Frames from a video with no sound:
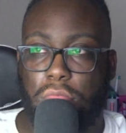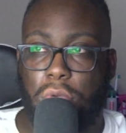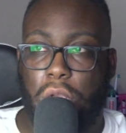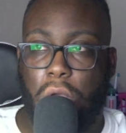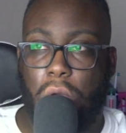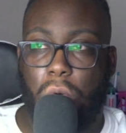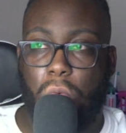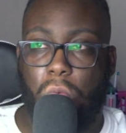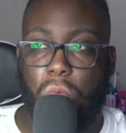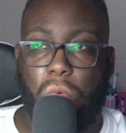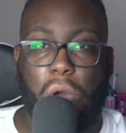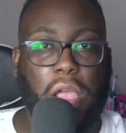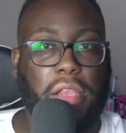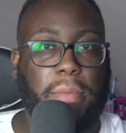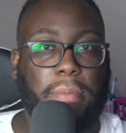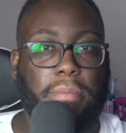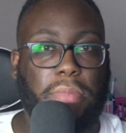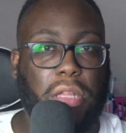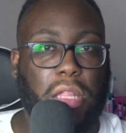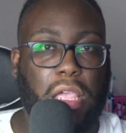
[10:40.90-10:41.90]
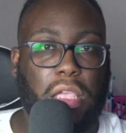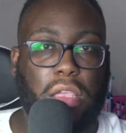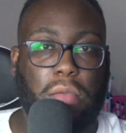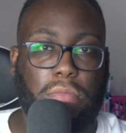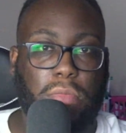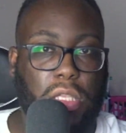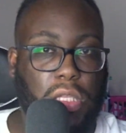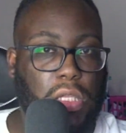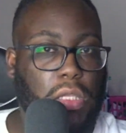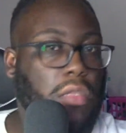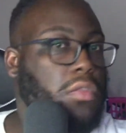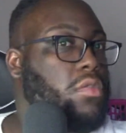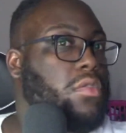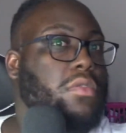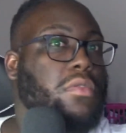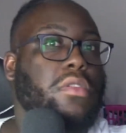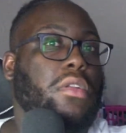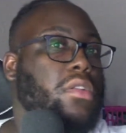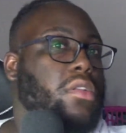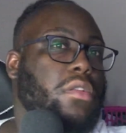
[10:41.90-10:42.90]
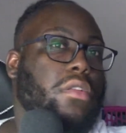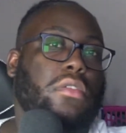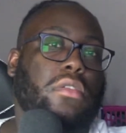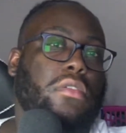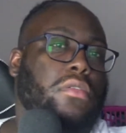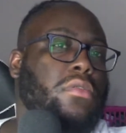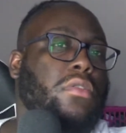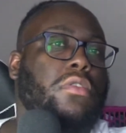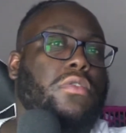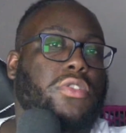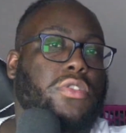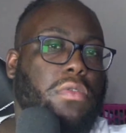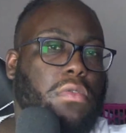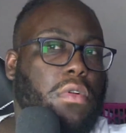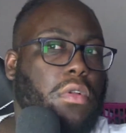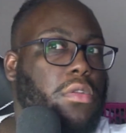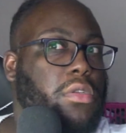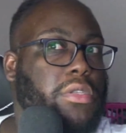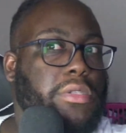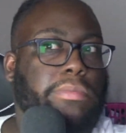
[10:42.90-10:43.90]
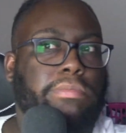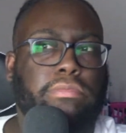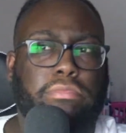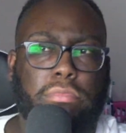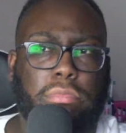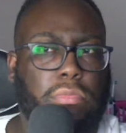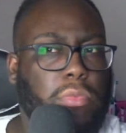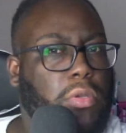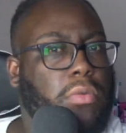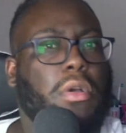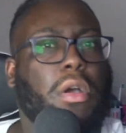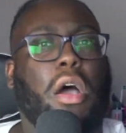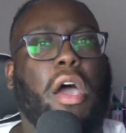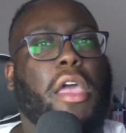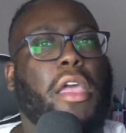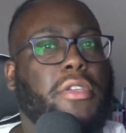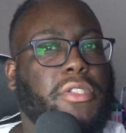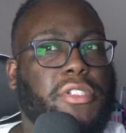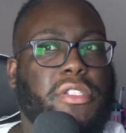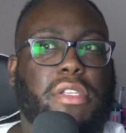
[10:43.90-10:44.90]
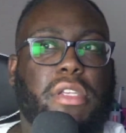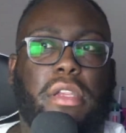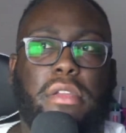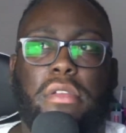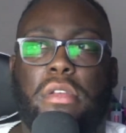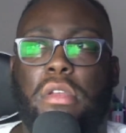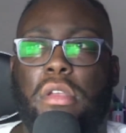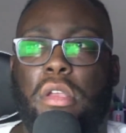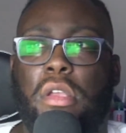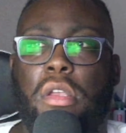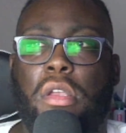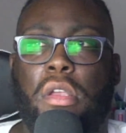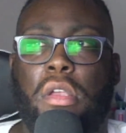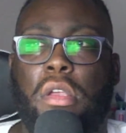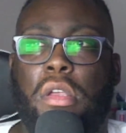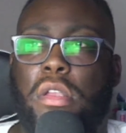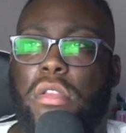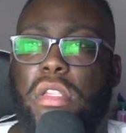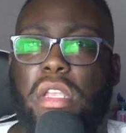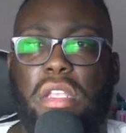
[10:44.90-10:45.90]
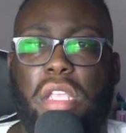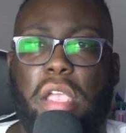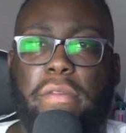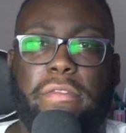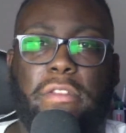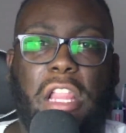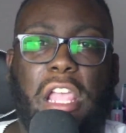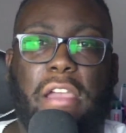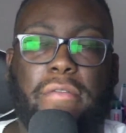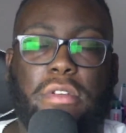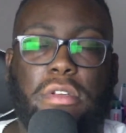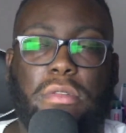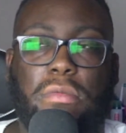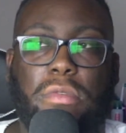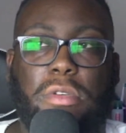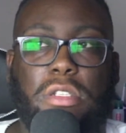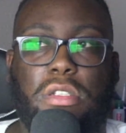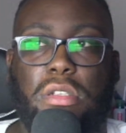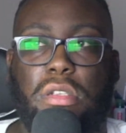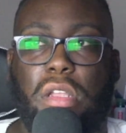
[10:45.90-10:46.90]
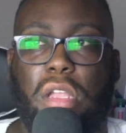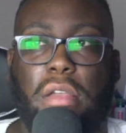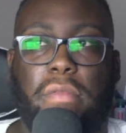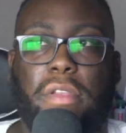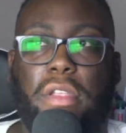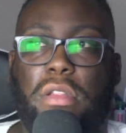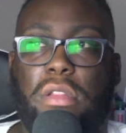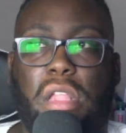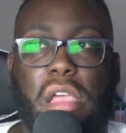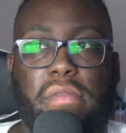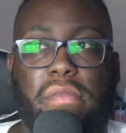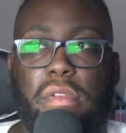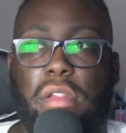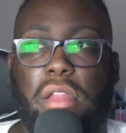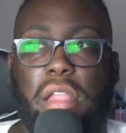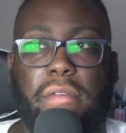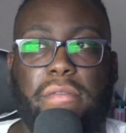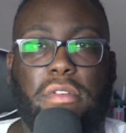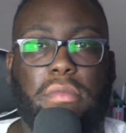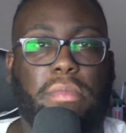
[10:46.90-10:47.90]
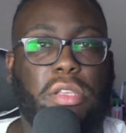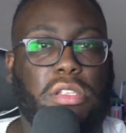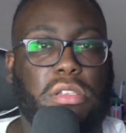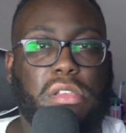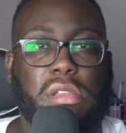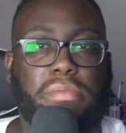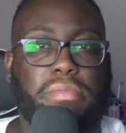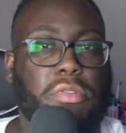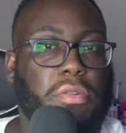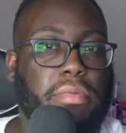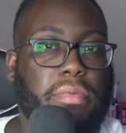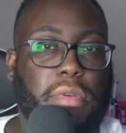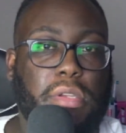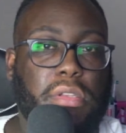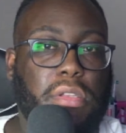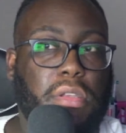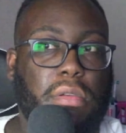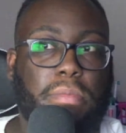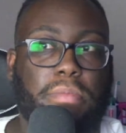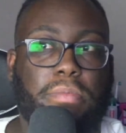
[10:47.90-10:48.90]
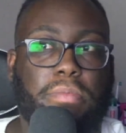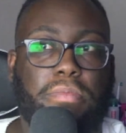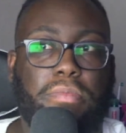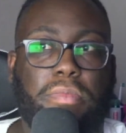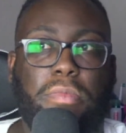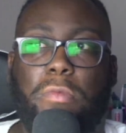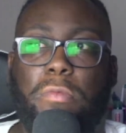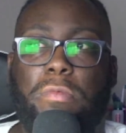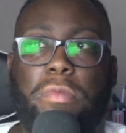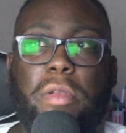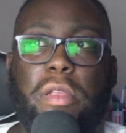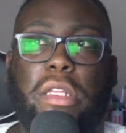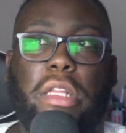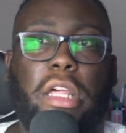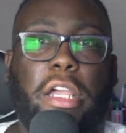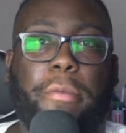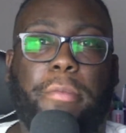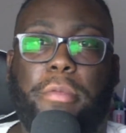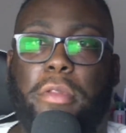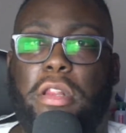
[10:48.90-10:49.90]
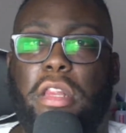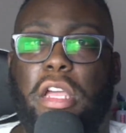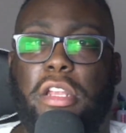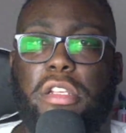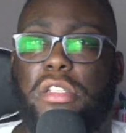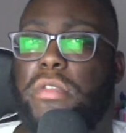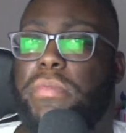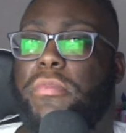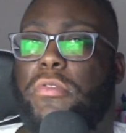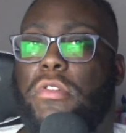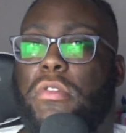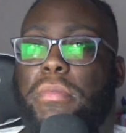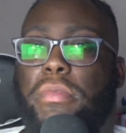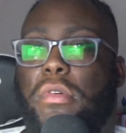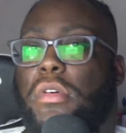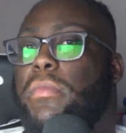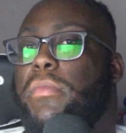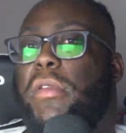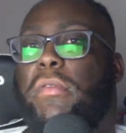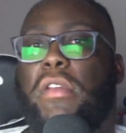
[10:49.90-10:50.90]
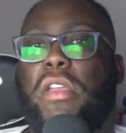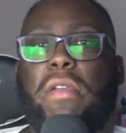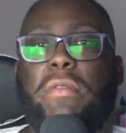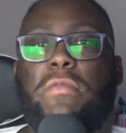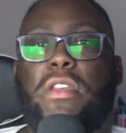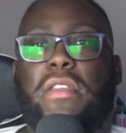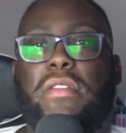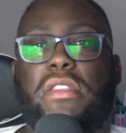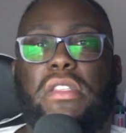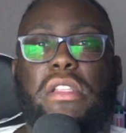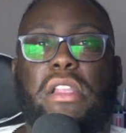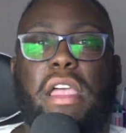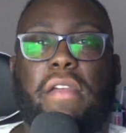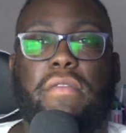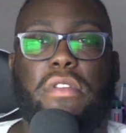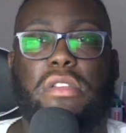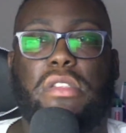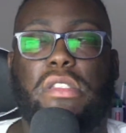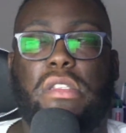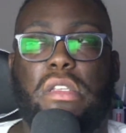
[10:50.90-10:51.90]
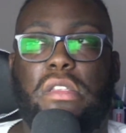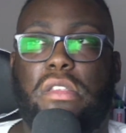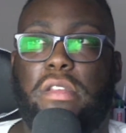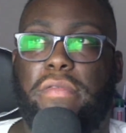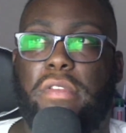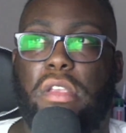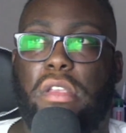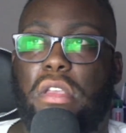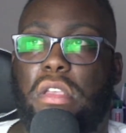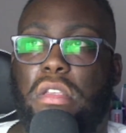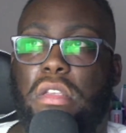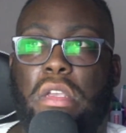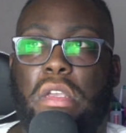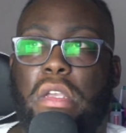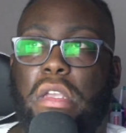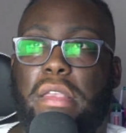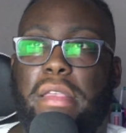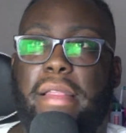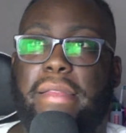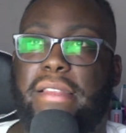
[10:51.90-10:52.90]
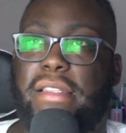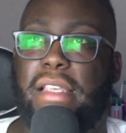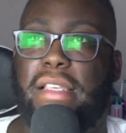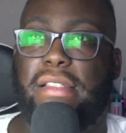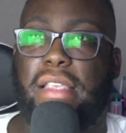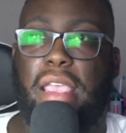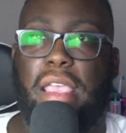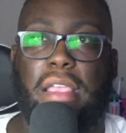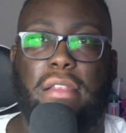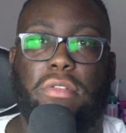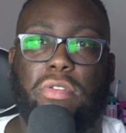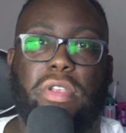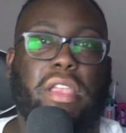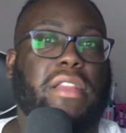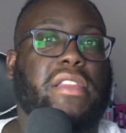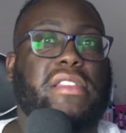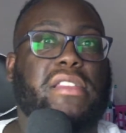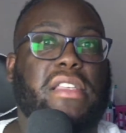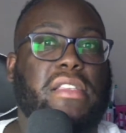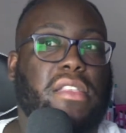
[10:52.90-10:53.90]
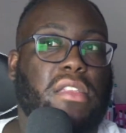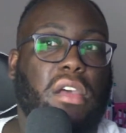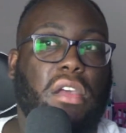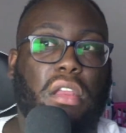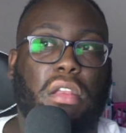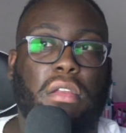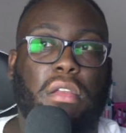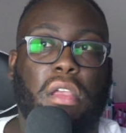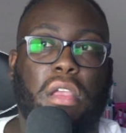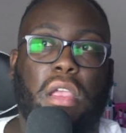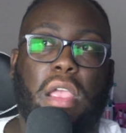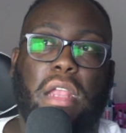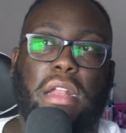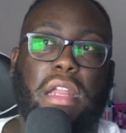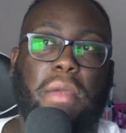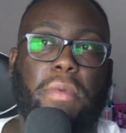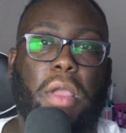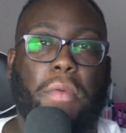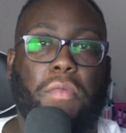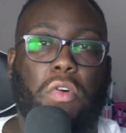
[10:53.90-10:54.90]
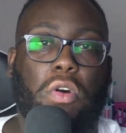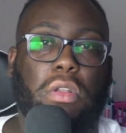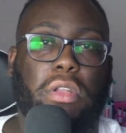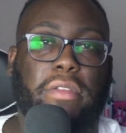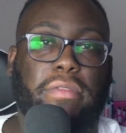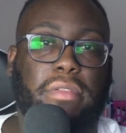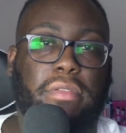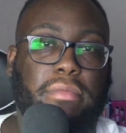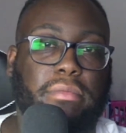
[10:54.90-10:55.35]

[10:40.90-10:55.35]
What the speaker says: white and black. I mean, the neutral colors. I understand. Then you have lavender, which I think lavender basically purple. We lightish purple. I mean, we've seen lavender since I think Galaxy S8 or Galaxy S9, and then we have olive,